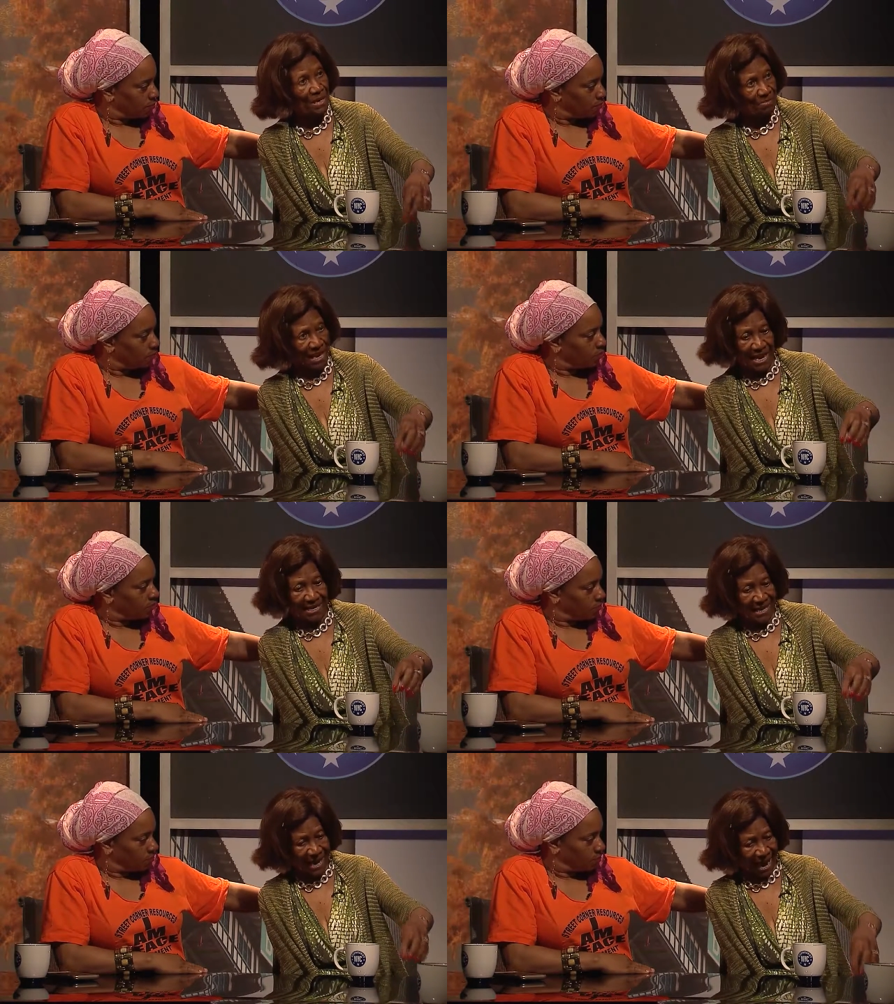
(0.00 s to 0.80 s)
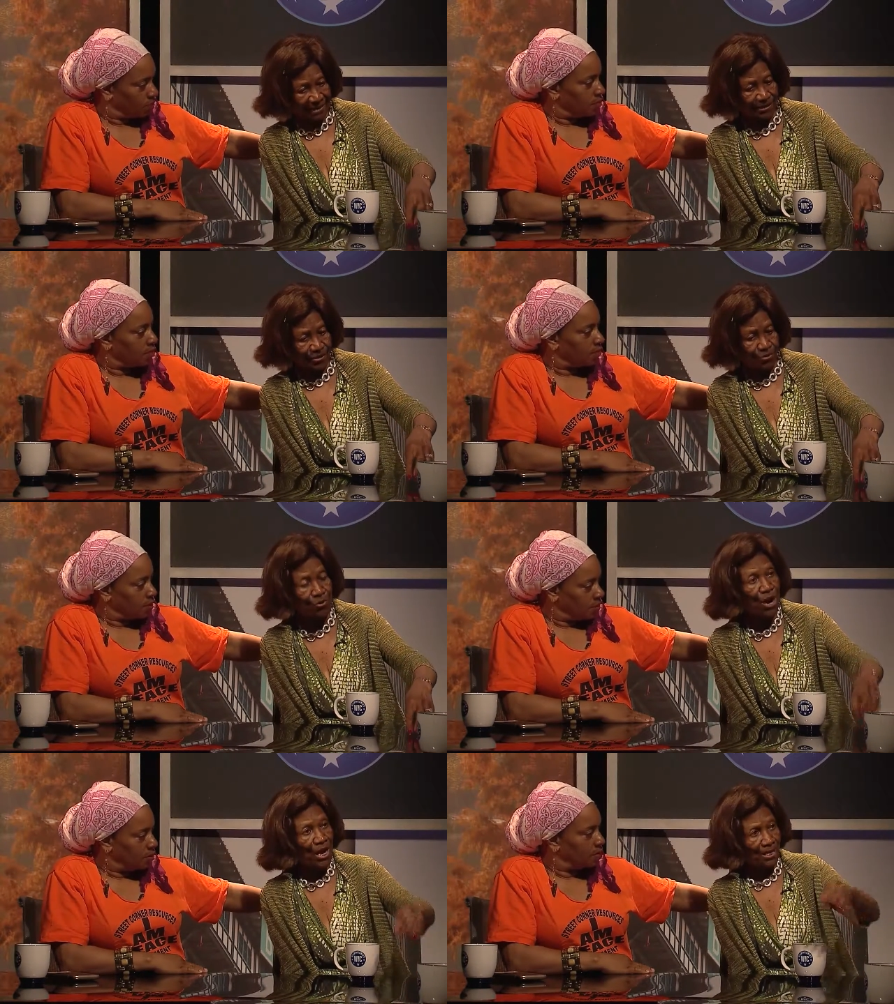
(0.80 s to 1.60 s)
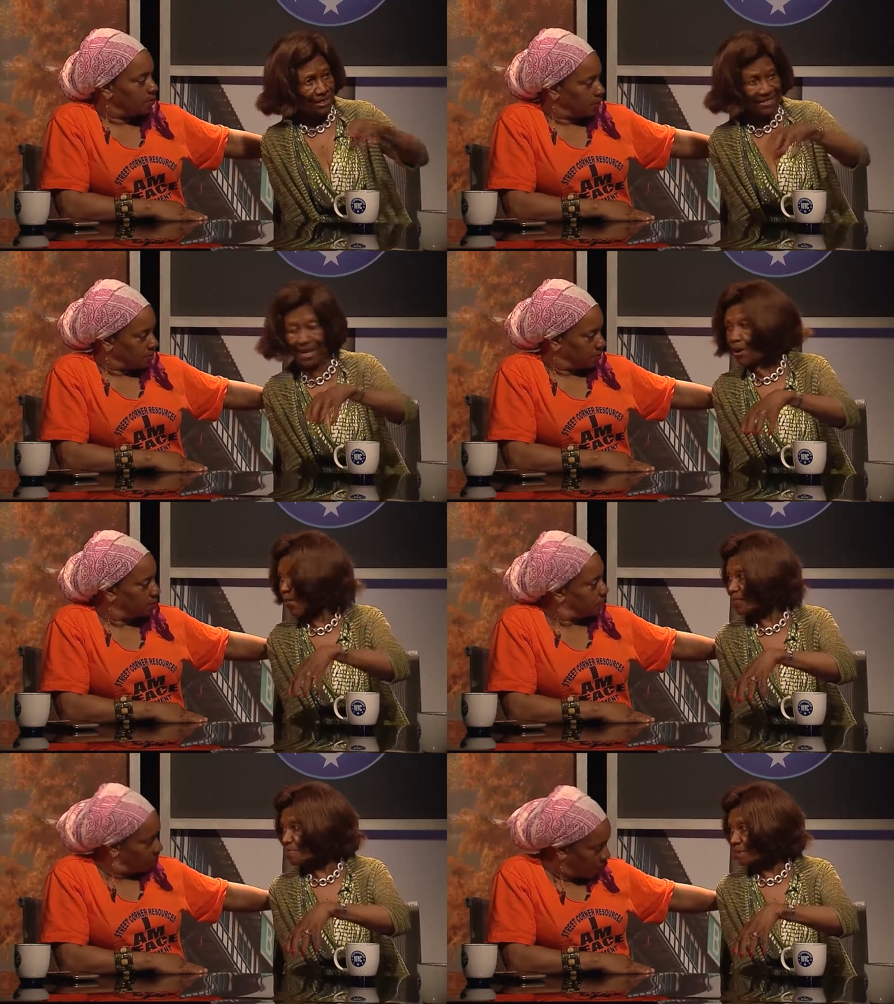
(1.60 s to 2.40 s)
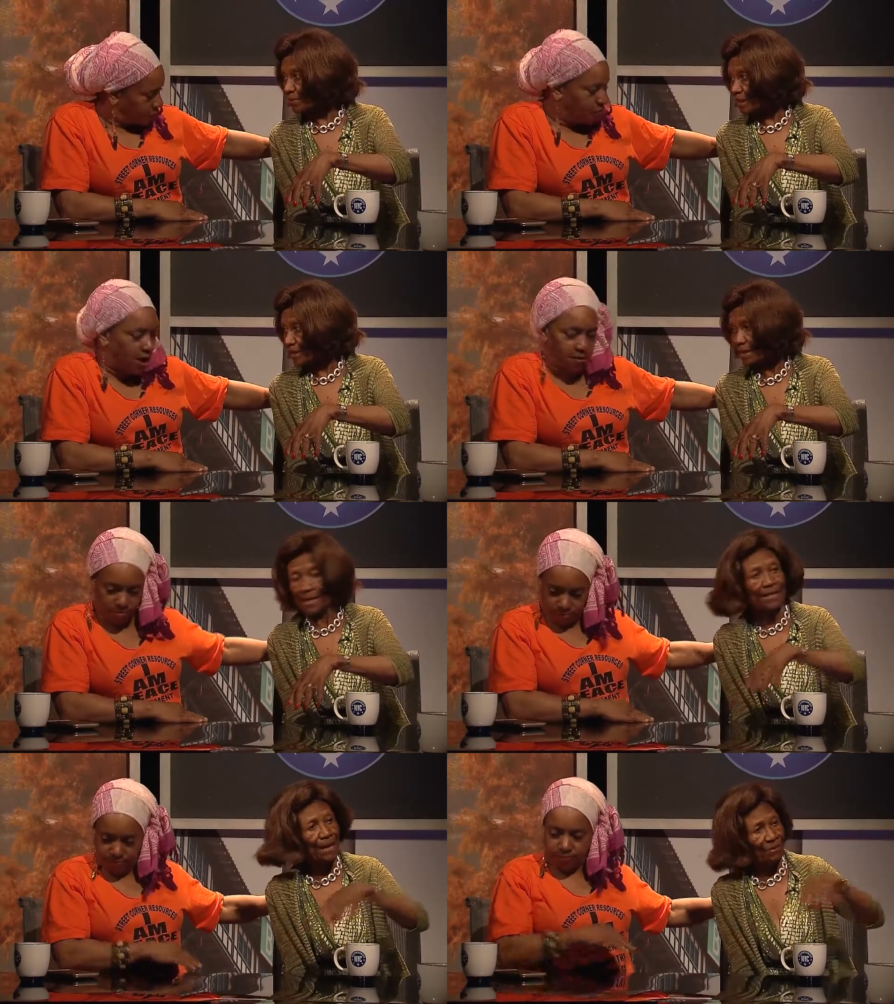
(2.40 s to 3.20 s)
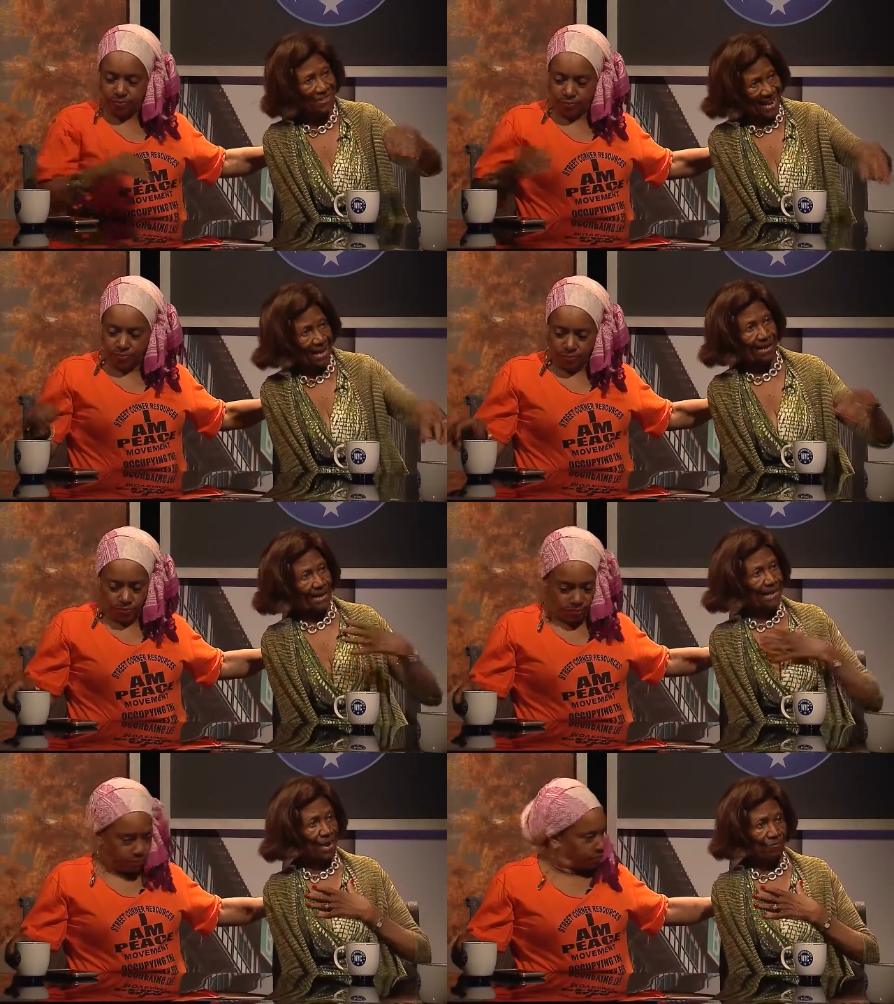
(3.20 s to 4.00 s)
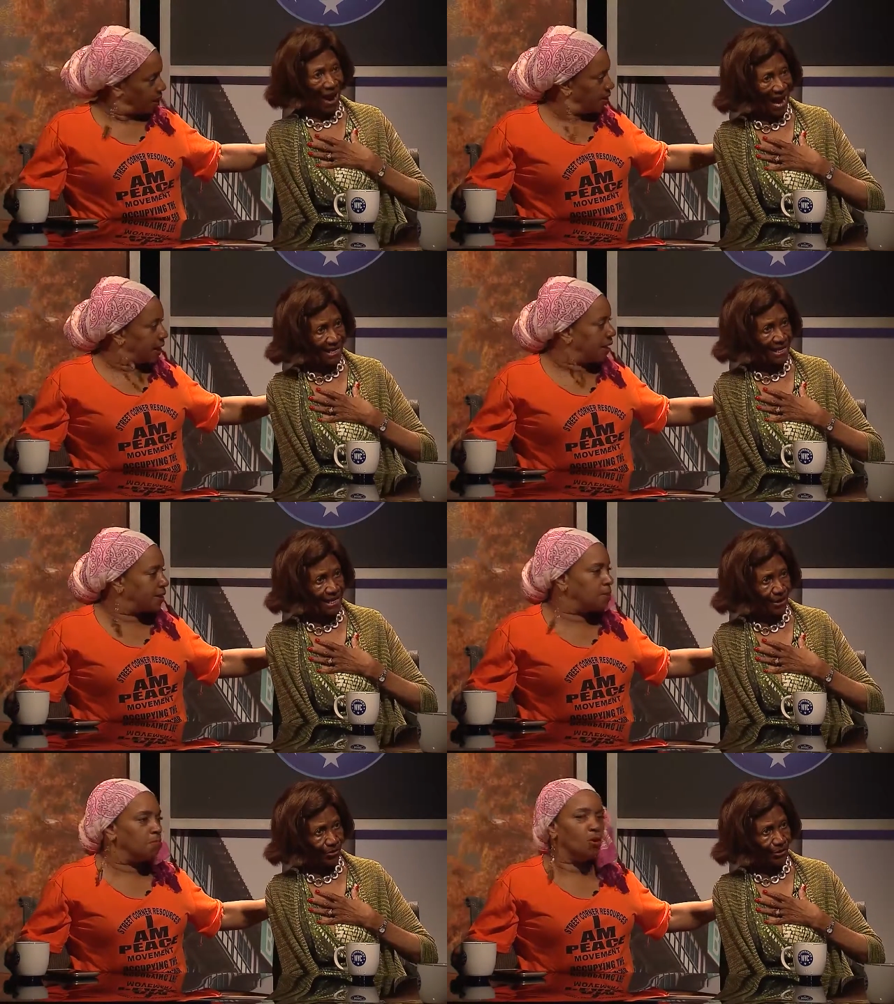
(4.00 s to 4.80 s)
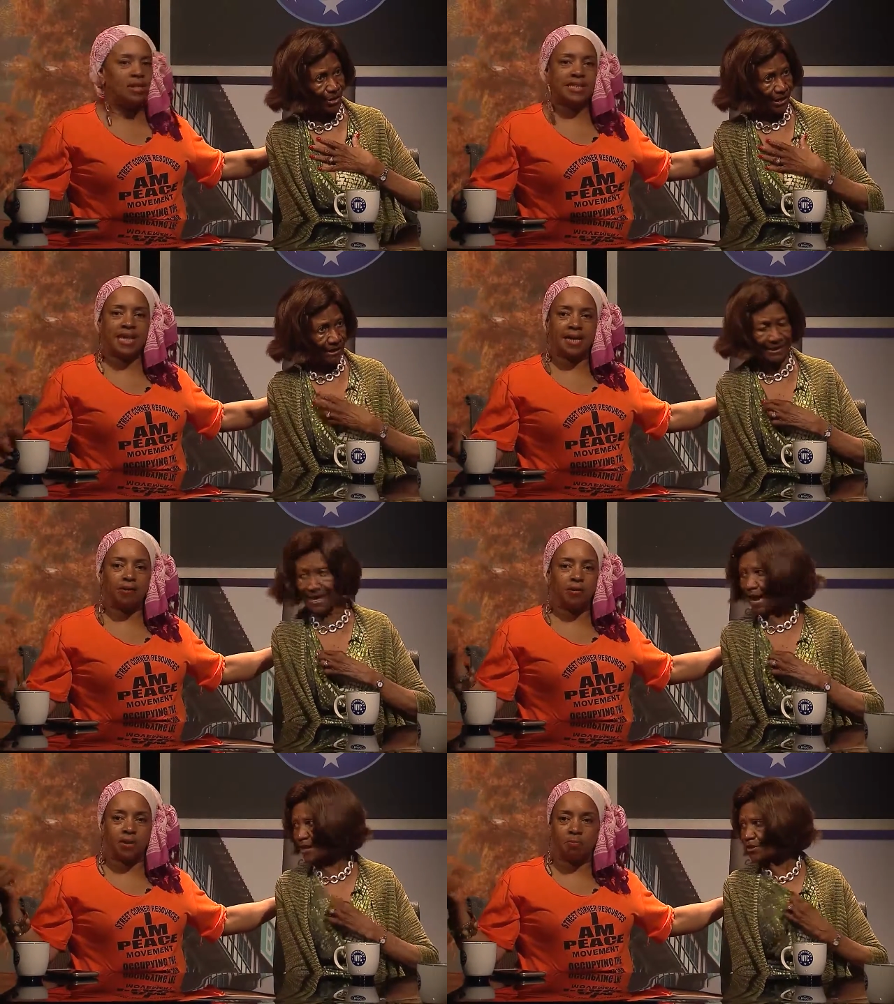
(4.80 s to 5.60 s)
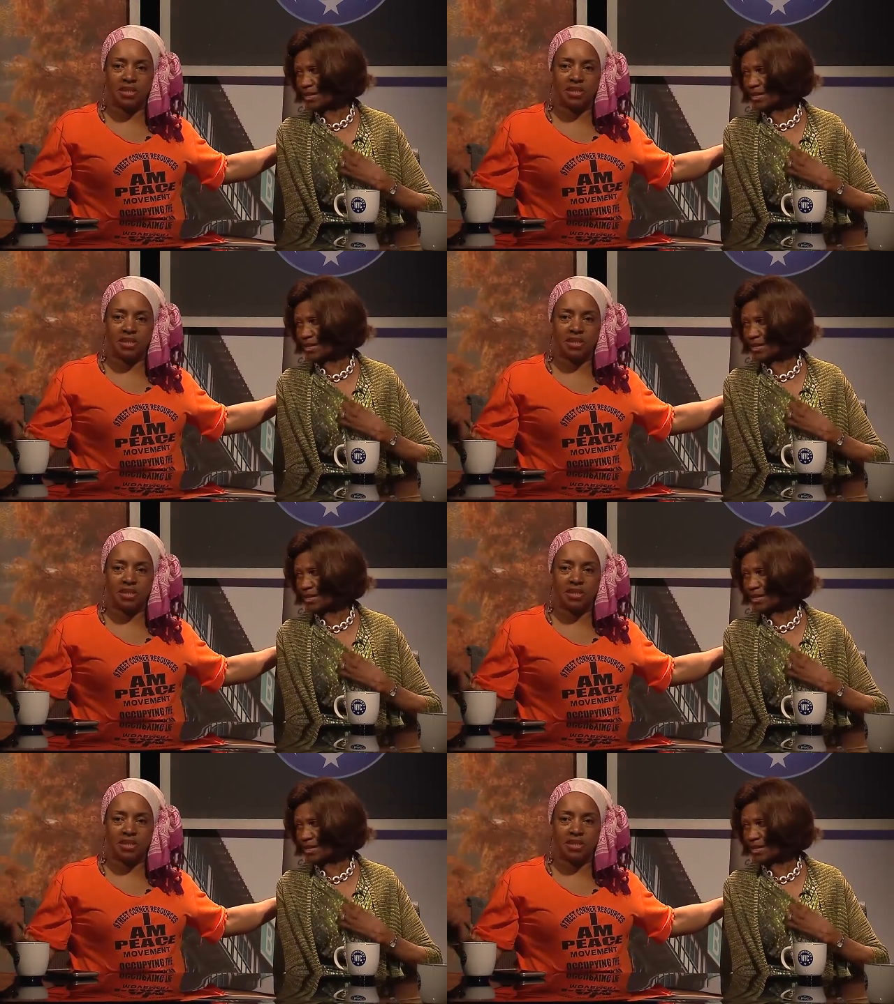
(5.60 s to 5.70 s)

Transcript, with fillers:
Speaker 1: They had got to the state office building. That's right. They were there in their ride they gills, the motorcycles,